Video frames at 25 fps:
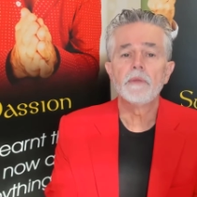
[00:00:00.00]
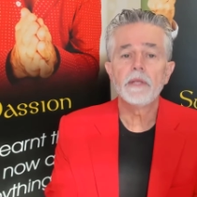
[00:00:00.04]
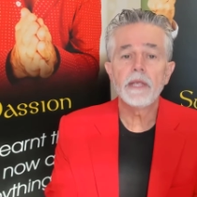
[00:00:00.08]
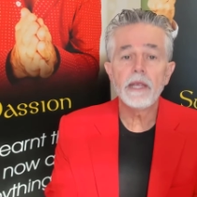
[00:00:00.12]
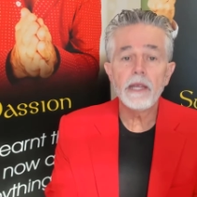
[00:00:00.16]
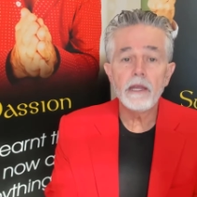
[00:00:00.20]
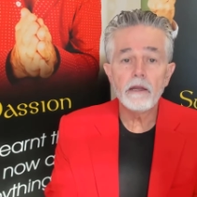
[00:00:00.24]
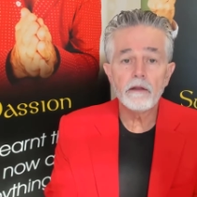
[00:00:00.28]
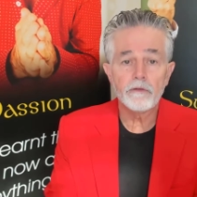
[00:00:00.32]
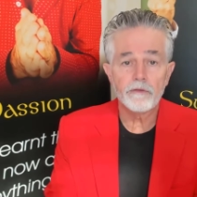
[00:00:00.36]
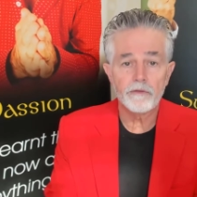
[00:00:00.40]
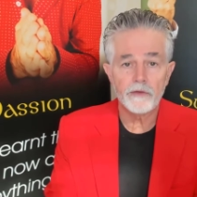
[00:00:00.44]

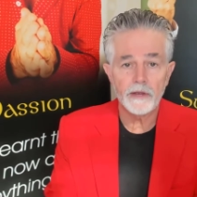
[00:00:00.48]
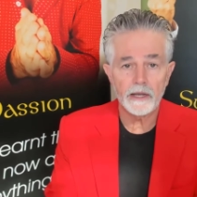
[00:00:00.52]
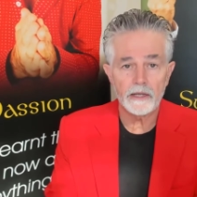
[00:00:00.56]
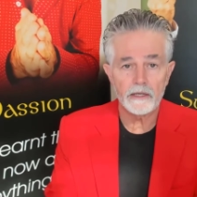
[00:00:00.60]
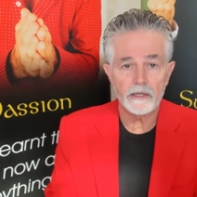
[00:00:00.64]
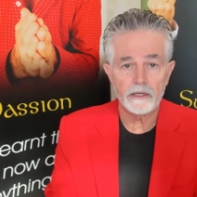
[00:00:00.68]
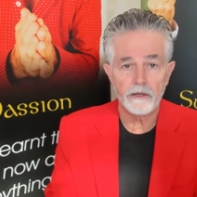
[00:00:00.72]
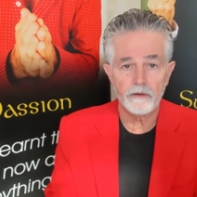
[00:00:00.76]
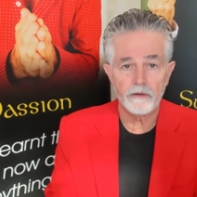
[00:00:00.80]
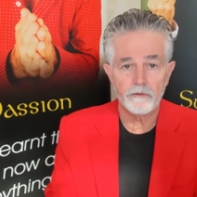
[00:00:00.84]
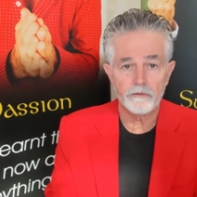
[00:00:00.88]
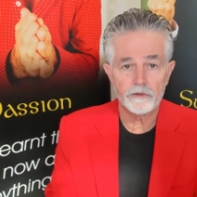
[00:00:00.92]

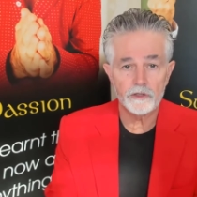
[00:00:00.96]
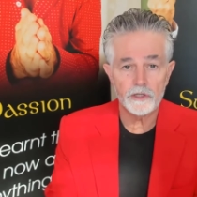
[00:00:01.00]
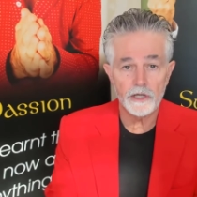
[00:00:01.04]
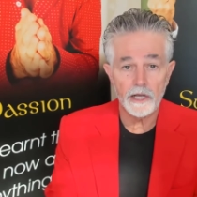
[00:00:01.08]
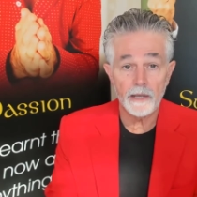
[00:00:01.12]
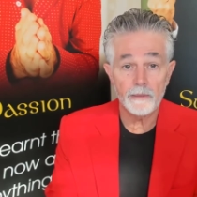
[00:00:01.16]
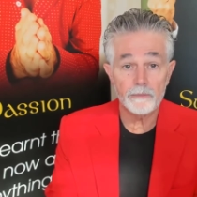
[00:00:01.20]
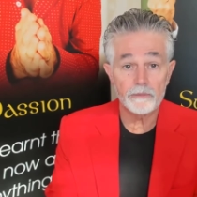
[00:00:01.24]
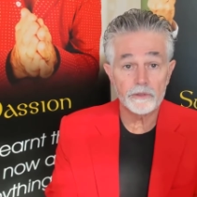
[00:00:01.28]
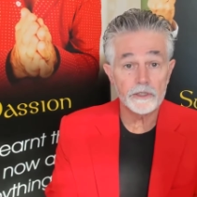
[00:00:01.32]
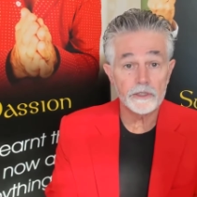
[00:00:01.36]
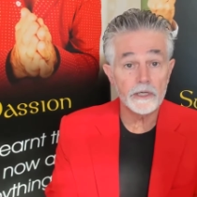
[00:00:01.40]
ineffective
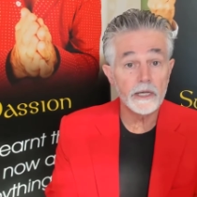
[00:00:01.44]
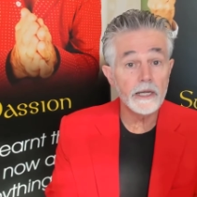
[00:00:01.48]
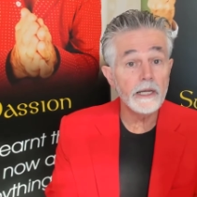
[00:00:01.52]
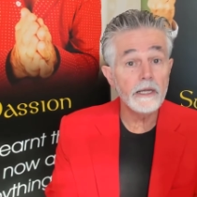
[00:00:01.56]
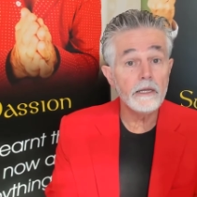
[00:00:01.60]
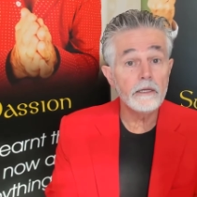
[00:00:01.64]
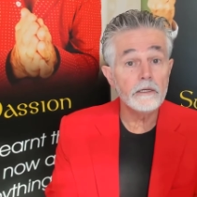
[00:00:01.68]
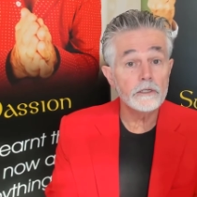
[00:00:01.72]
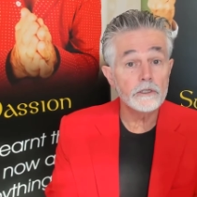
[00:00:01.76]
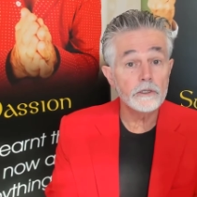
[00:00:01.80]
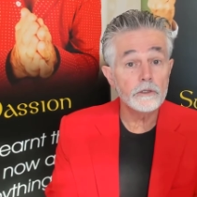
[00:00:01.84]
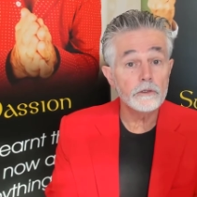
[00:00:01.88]
jabs
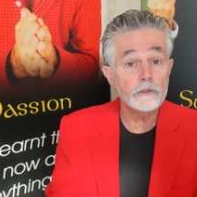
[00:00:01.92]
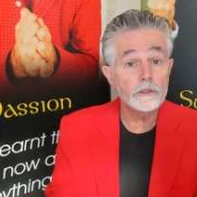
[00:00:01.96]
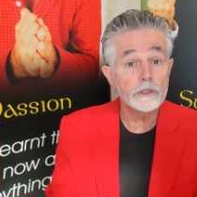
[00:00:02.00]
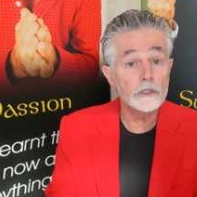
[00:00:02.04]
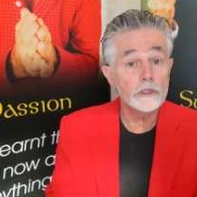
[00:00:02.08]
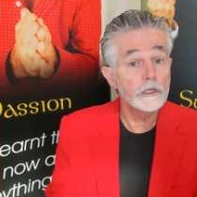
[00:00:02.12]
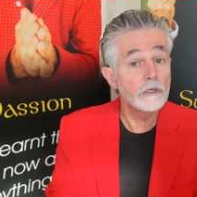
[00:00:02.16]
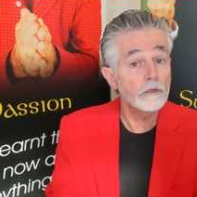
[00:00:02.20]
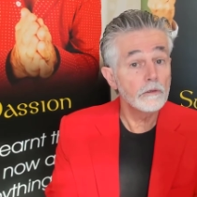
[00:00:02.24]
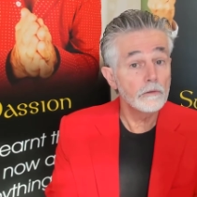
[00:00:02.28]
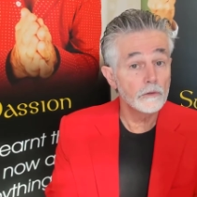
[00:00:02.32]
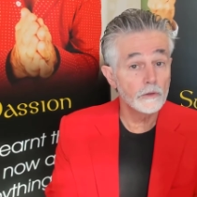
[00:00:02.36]
into
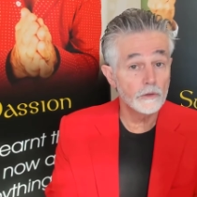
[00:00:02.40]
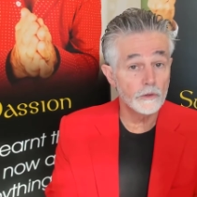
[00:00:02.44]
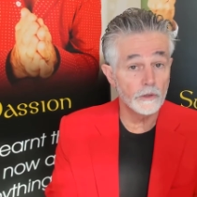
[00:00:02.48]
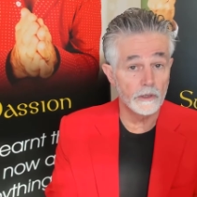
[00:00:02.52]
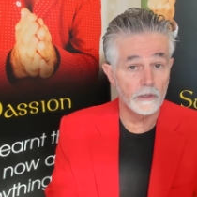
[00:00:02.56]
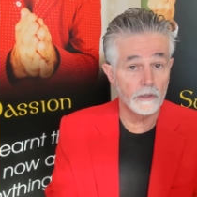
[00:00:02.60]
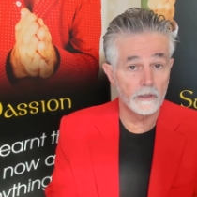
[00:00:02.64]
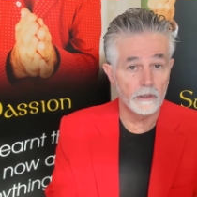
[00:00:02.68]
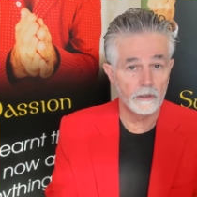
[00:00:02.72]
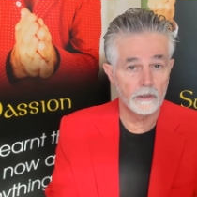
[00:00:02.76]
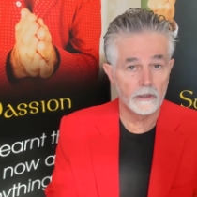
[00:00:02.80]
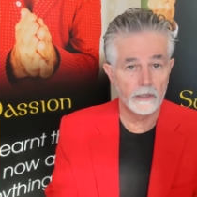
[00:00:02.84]

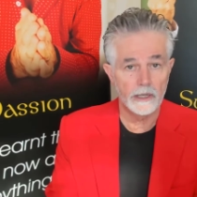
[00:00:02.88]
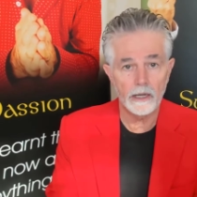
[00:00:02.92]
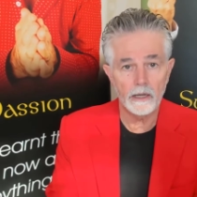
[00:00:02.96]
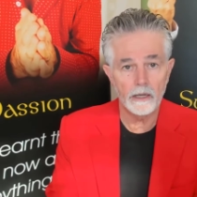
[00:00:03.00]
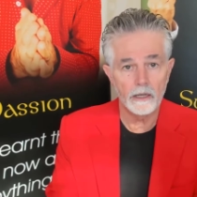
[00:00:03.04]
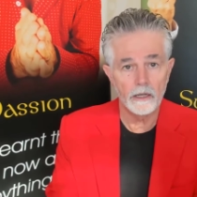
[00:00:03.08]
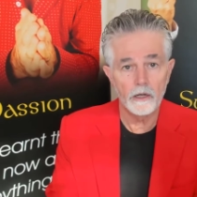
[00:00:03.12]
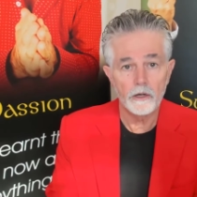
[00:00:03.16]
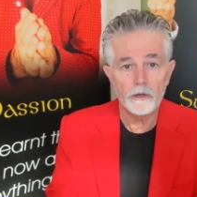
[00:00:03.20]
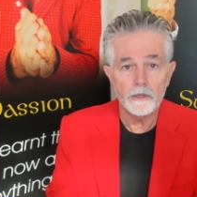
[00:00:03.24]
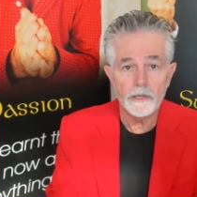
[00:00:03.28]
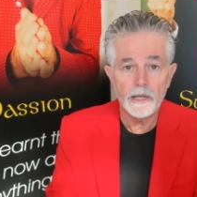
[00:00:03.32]
children, let
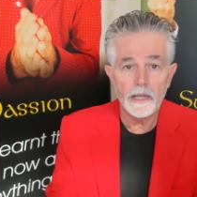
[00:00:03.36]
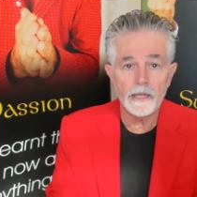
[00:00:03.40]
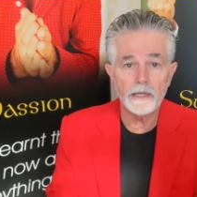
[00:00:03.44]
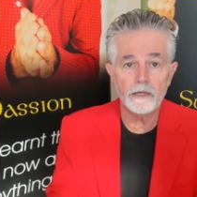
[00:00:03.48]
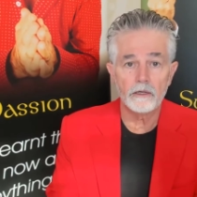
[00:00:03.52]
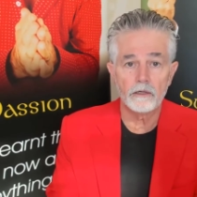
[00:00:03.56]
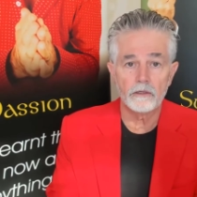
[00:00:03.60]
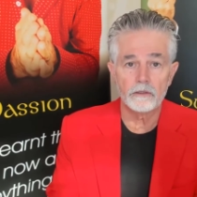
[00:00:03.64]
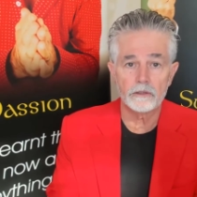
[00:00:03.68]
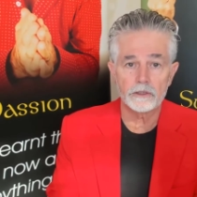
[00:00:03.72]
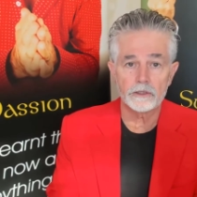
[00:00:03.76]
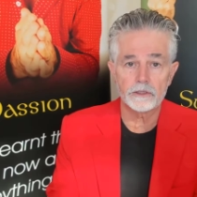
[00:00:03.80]
alone
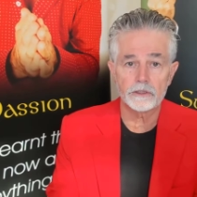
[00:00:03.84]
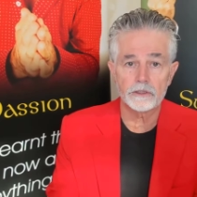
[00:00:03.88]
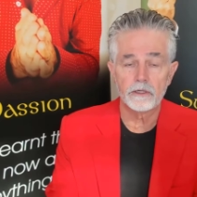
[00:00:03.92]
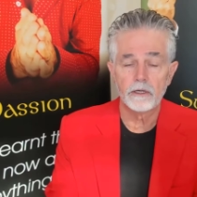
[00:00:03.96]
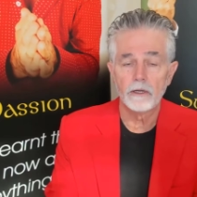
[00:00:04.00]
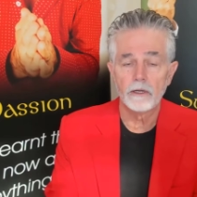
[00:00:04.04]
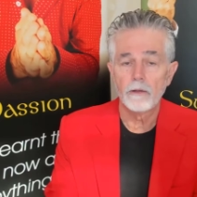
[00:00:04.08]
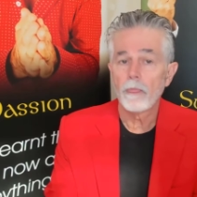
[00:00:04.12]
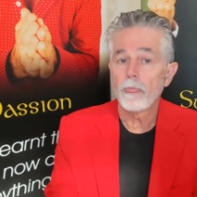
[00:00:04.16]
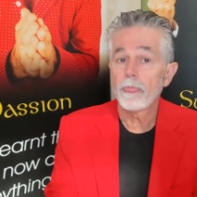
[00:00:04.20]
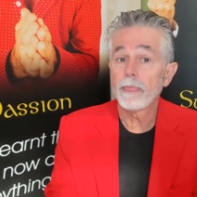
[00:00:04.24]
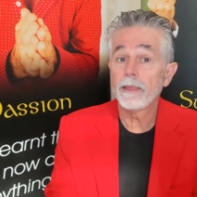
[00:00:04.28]
adults,
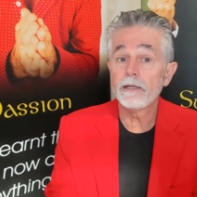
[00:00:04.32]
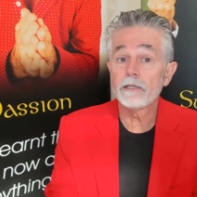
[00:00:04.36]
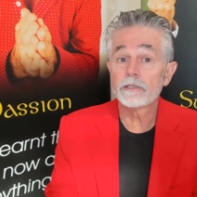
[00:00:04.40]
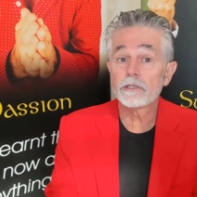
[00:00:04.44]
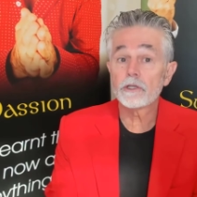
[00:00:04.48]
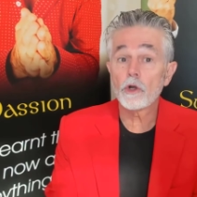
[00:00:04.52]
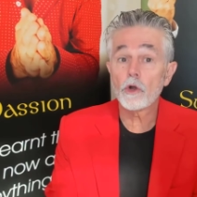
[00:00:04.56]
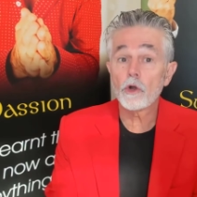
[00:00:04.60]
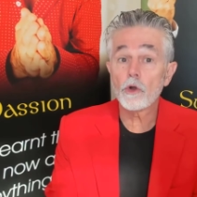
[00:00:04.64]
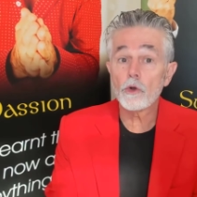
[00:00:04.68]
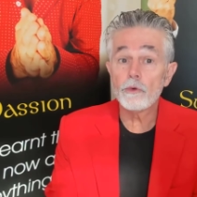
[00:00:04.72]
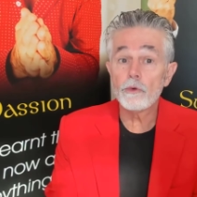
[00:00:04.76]
is
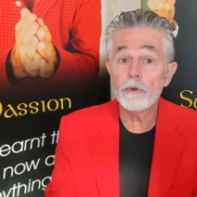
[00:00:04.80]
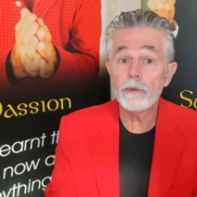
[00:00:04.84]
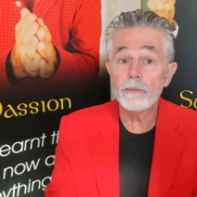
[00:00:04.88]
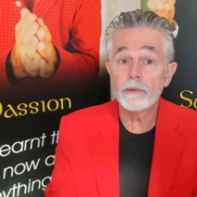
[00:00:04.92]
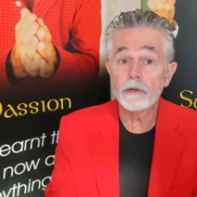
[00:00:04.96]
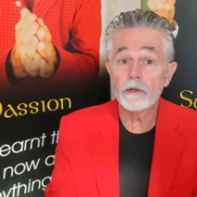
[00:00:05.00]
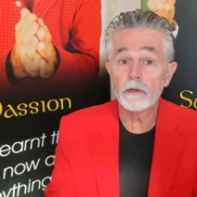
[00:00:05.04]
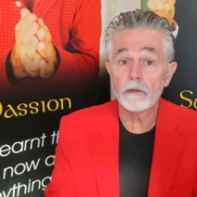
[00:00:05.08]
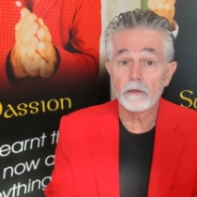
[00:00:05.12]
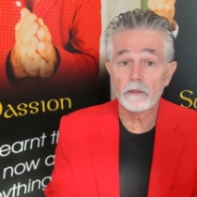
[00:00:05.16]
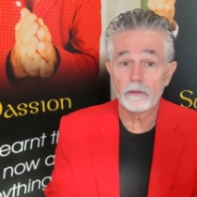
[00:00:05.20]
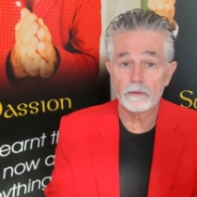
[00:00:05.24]

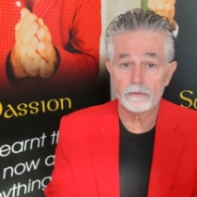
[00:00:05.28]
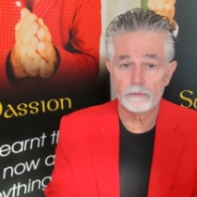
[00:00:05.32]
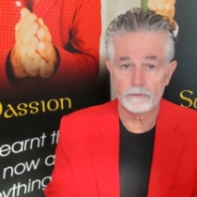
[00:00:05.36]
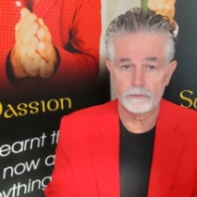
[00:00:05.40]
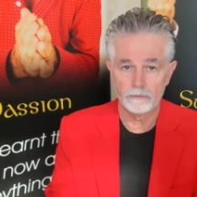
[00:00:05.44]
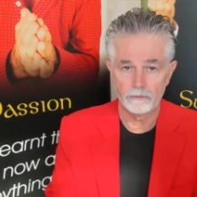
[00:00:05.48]
criminal.